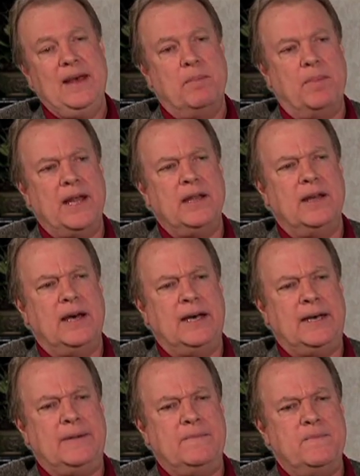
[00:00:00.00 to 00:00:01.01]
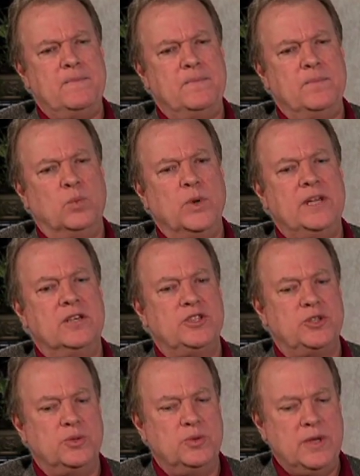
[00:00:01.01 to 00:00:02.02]
But readers
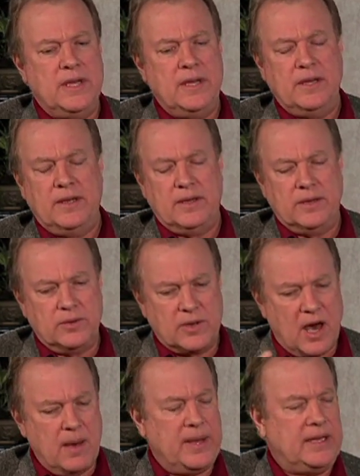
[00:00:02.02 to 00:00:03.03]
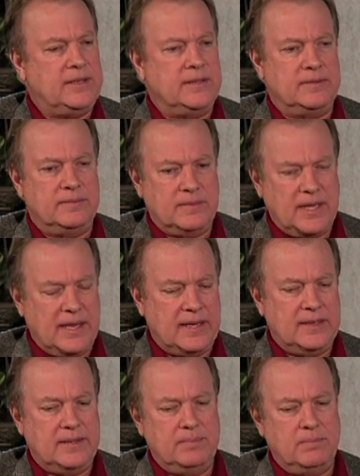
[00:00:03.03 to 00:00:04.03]
who comment,
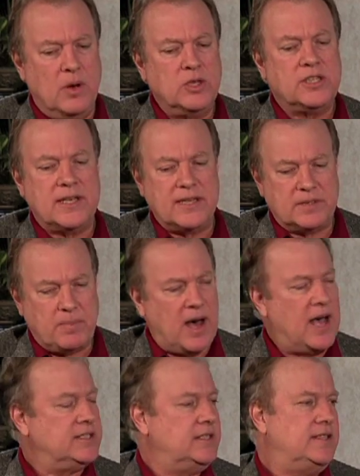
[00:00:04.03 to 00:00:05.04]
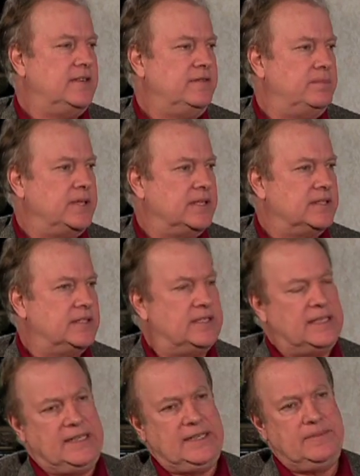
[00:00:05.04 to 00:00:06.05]
and mostly it's positive,
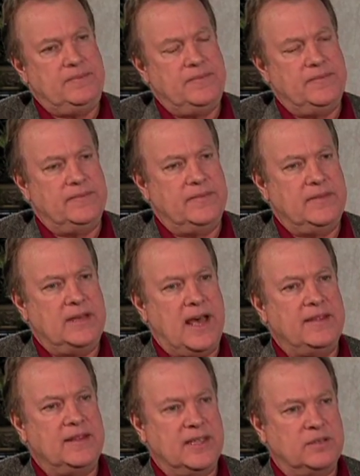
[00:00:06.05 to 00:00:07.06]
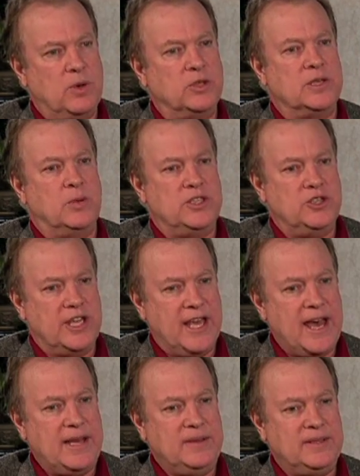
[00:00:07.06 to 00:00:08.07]
because I think that's mostly what you
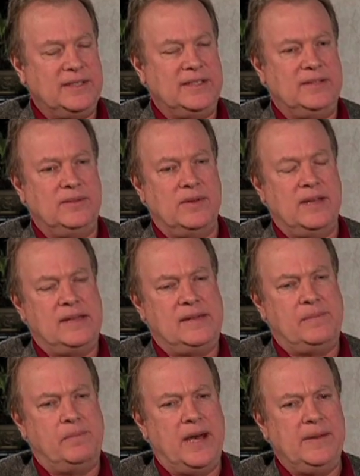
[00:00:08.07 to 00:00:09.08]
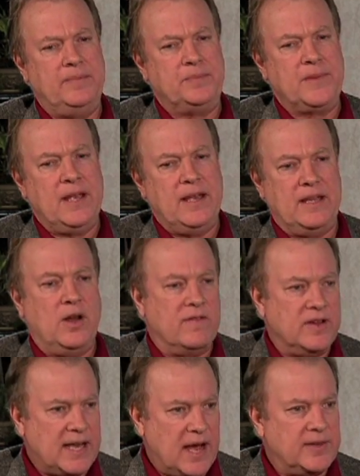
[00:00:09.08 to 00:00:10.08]
get. But
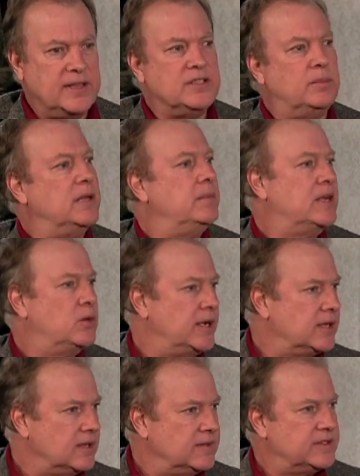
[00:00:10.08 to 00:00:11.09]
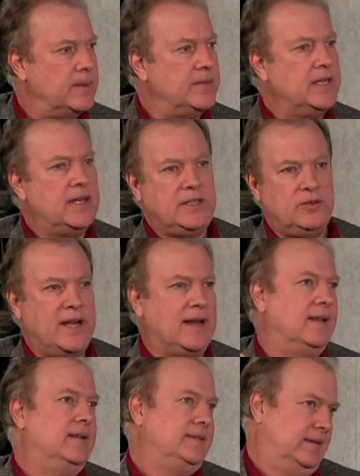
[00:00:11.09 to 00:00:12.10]
every now and then somebody will be critical of something, and I try
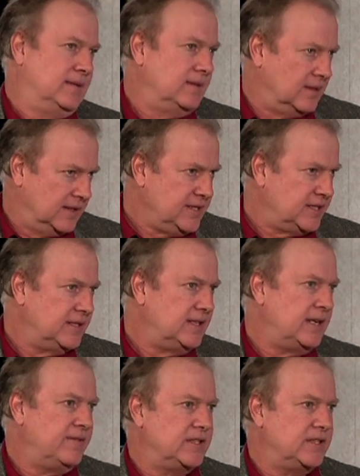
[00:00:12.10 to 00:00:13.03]
to listen, and if